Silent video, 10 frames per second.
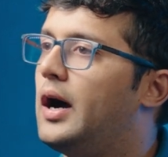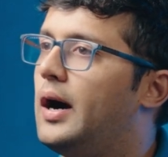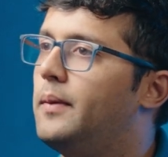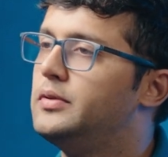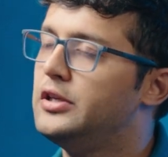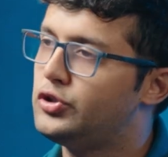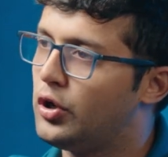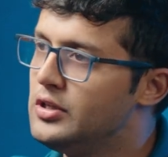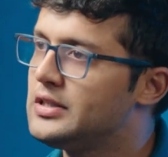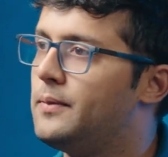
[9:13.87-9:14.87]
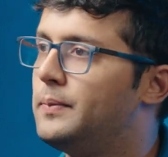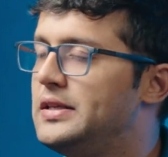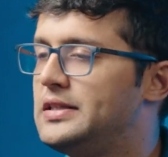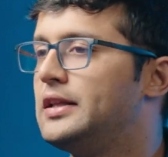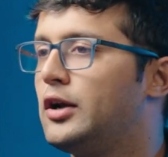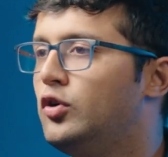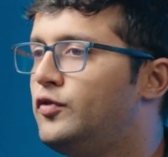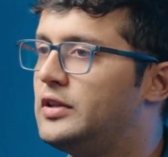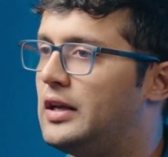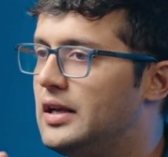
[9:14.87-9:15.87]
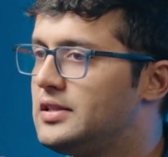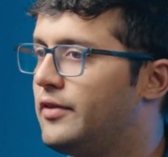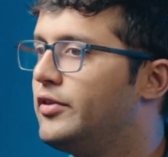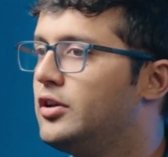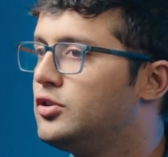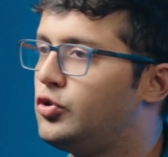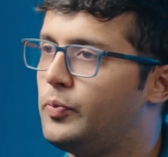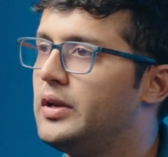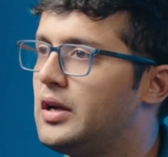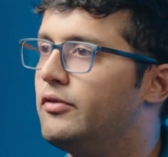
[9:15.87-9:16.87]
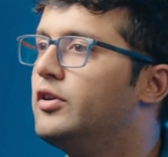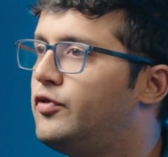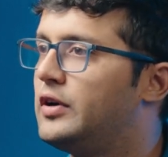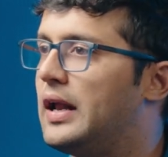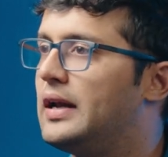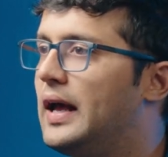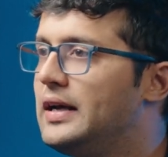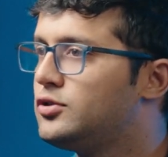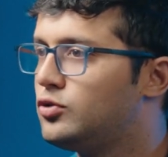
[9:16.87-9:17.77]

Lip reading: The insurance companies say that, look, for the last 7 years you've been covered for 10 lakhs,